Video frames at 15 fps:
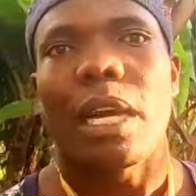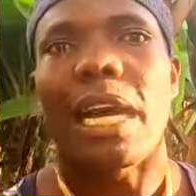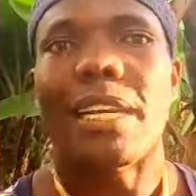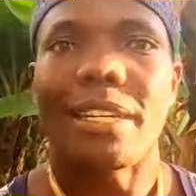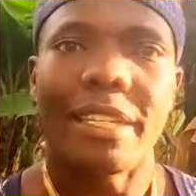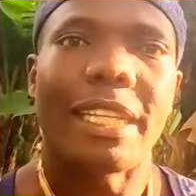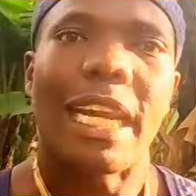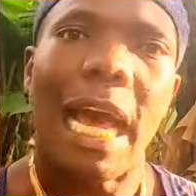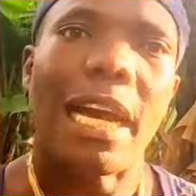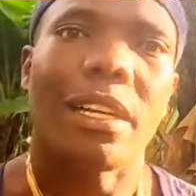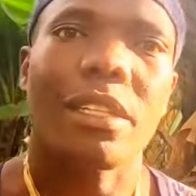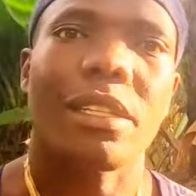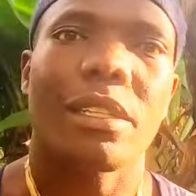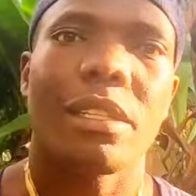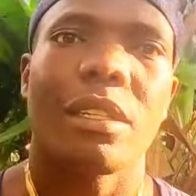and
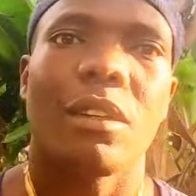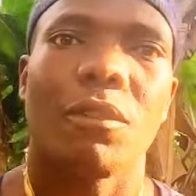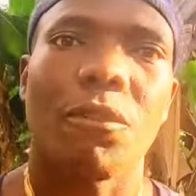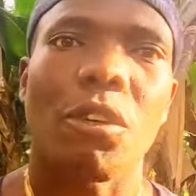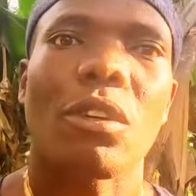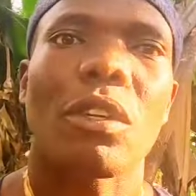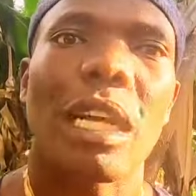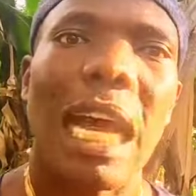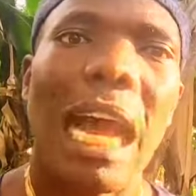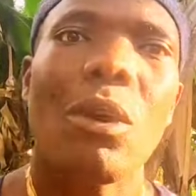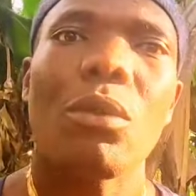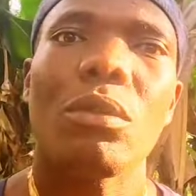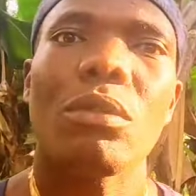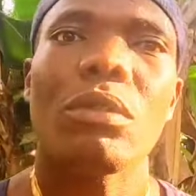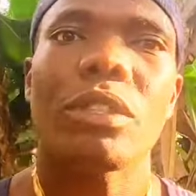relax for
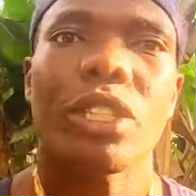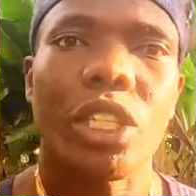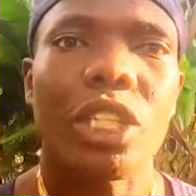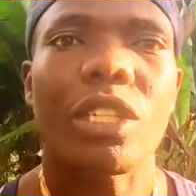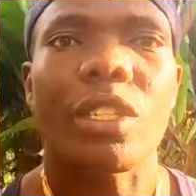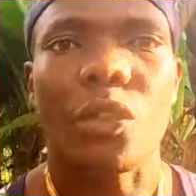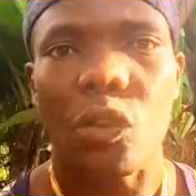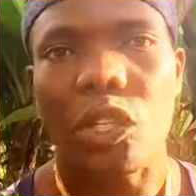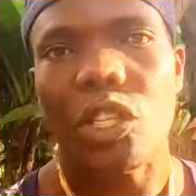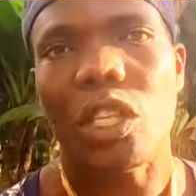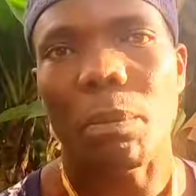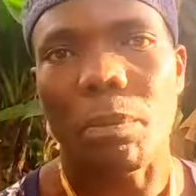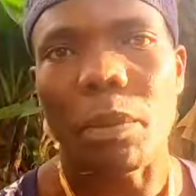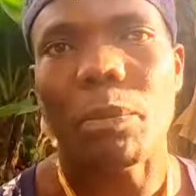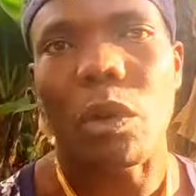how she's
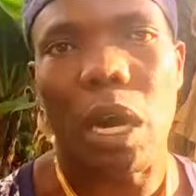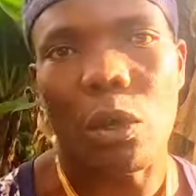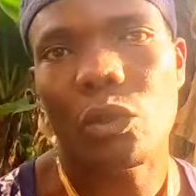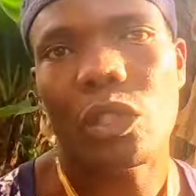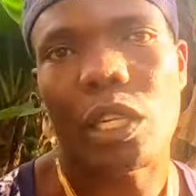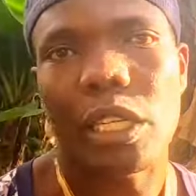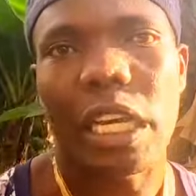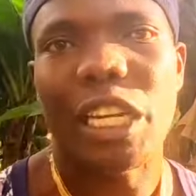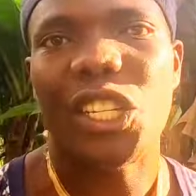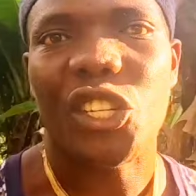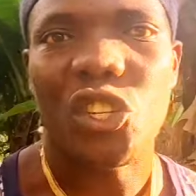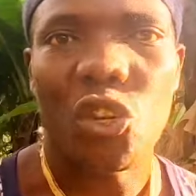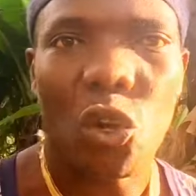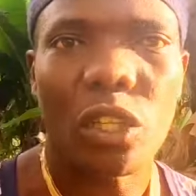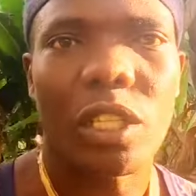treating people outside there
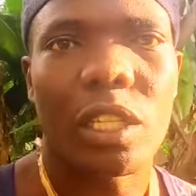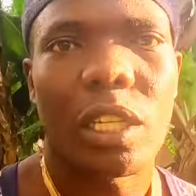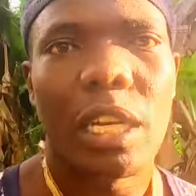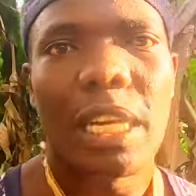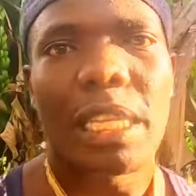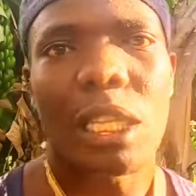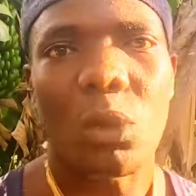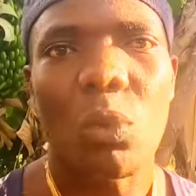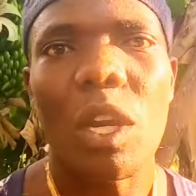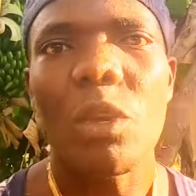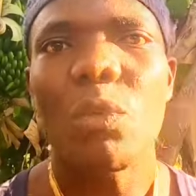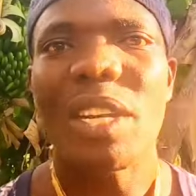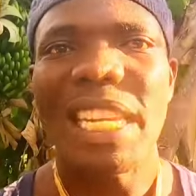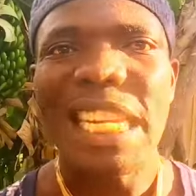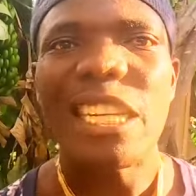it's not the way
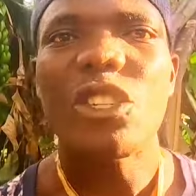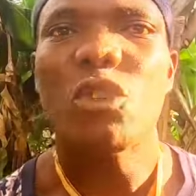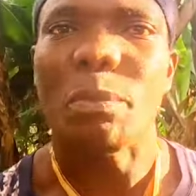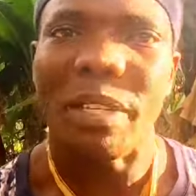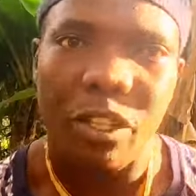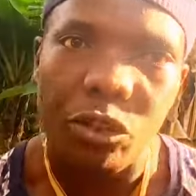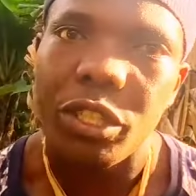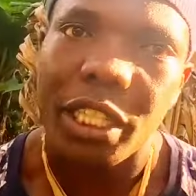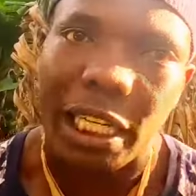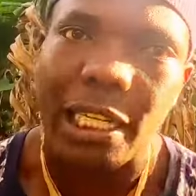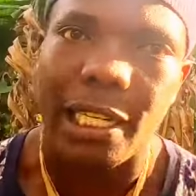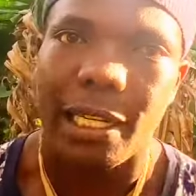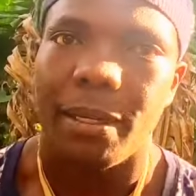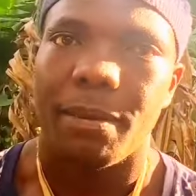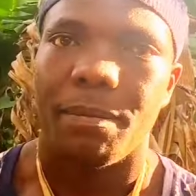we need to be
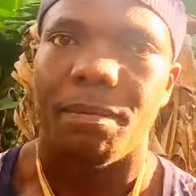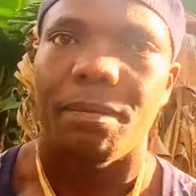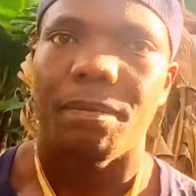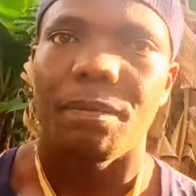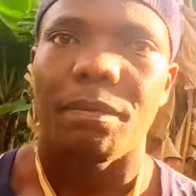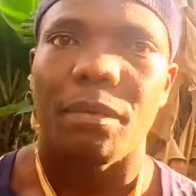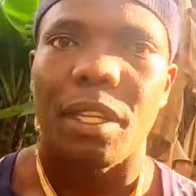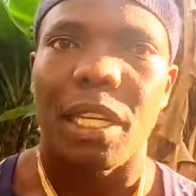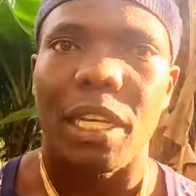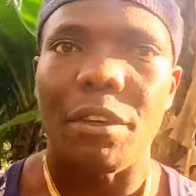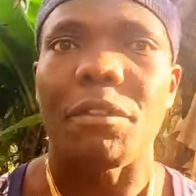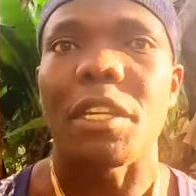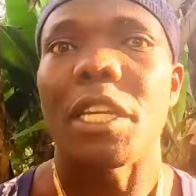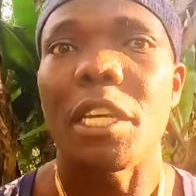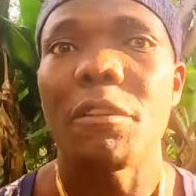treated
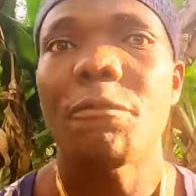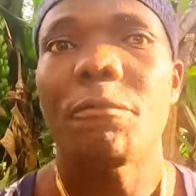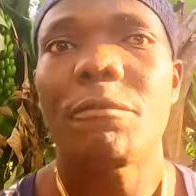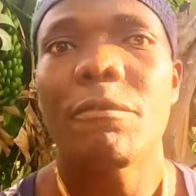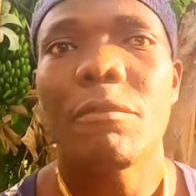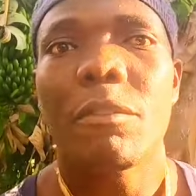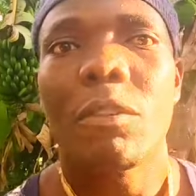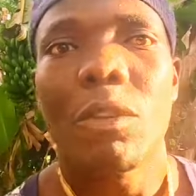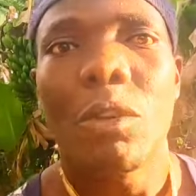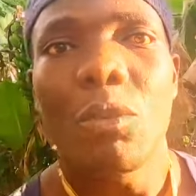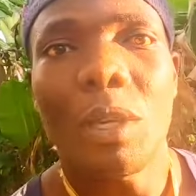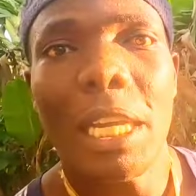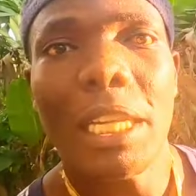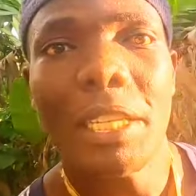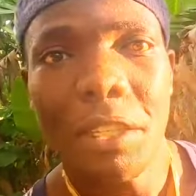even if
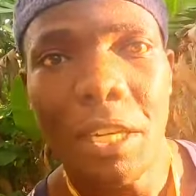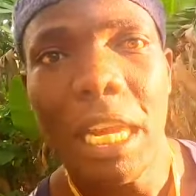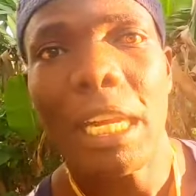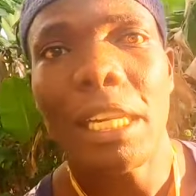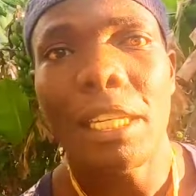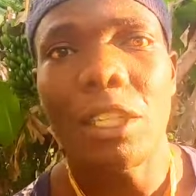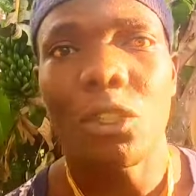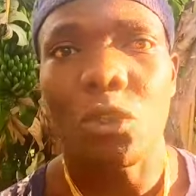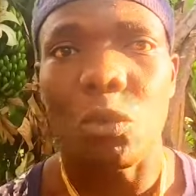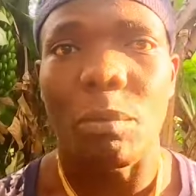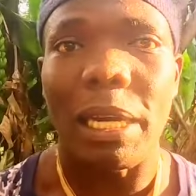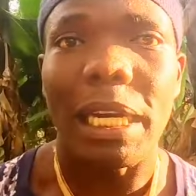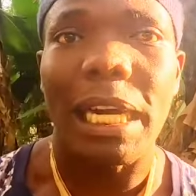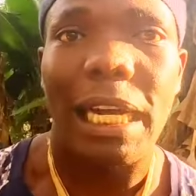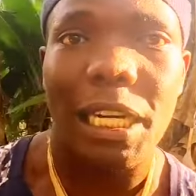we are struggling to
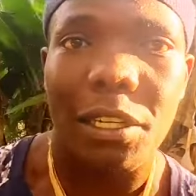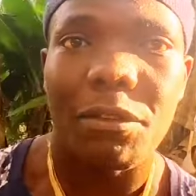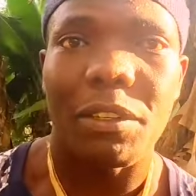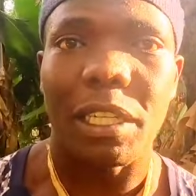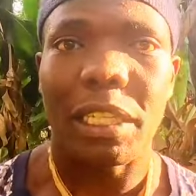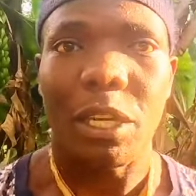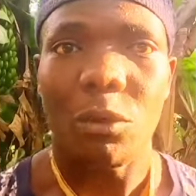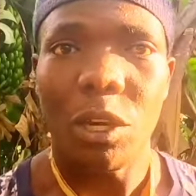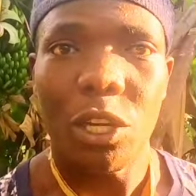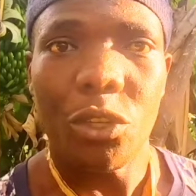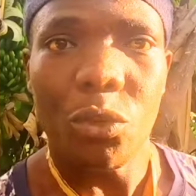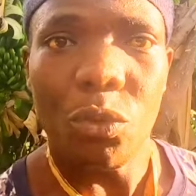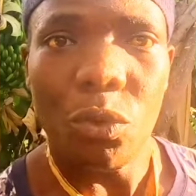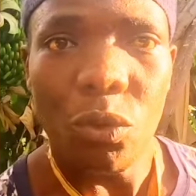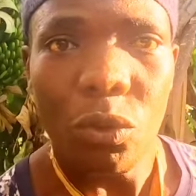make a living the way
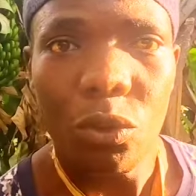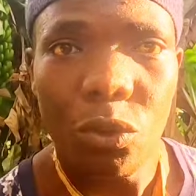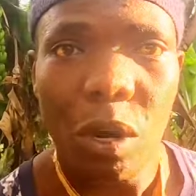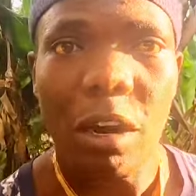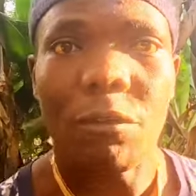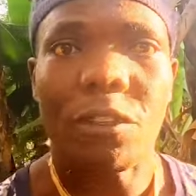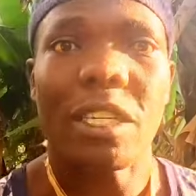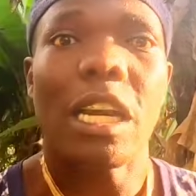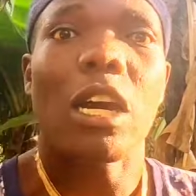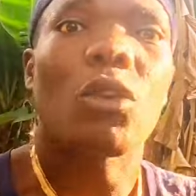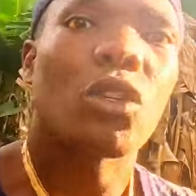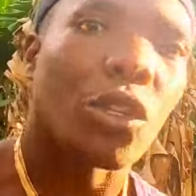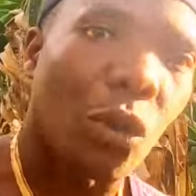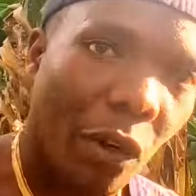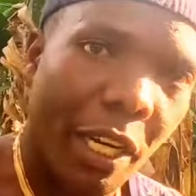you you have
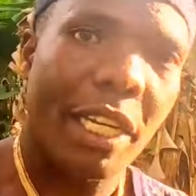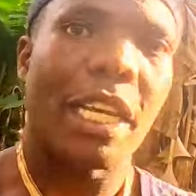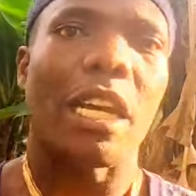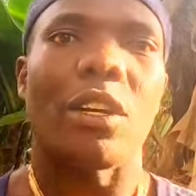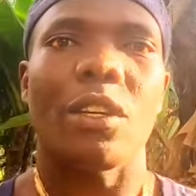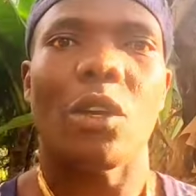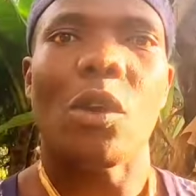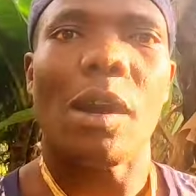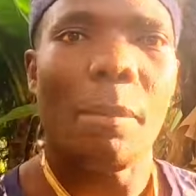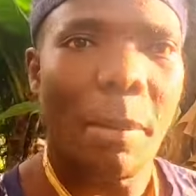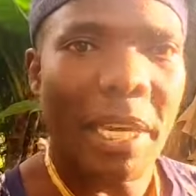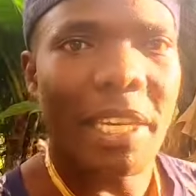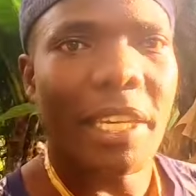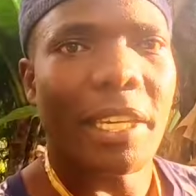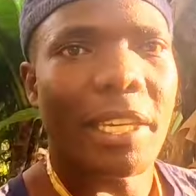struggled already and you are
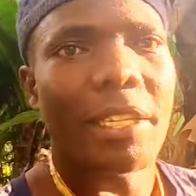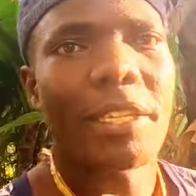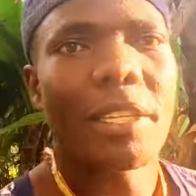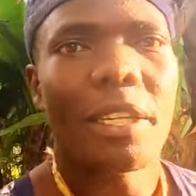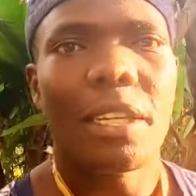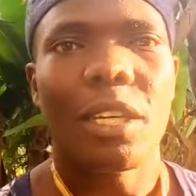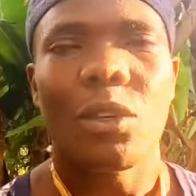making it